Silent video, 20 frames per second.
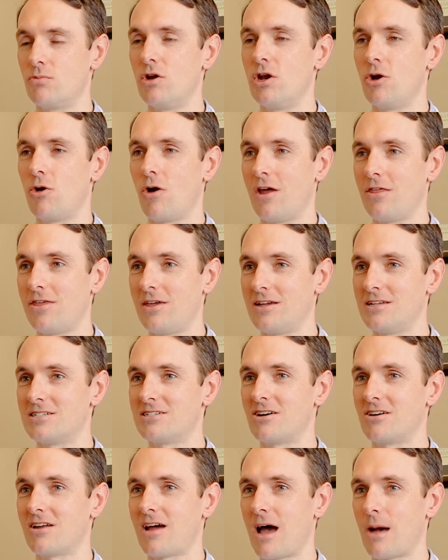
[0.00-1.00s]
really great things
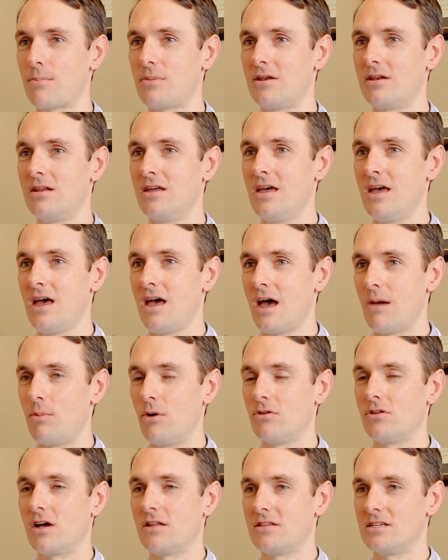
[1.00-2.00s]
start to happen,
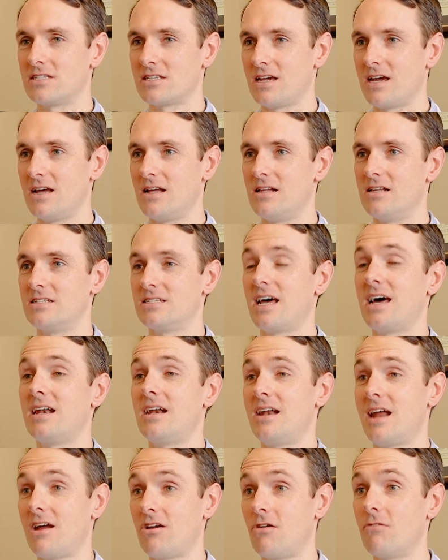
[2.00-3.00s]
both on the scales and
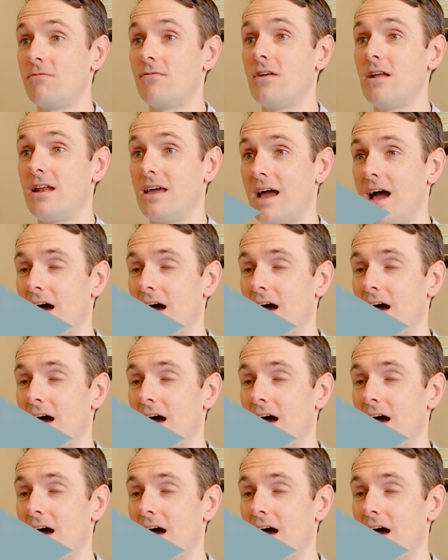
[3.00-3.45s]
in how you're feeling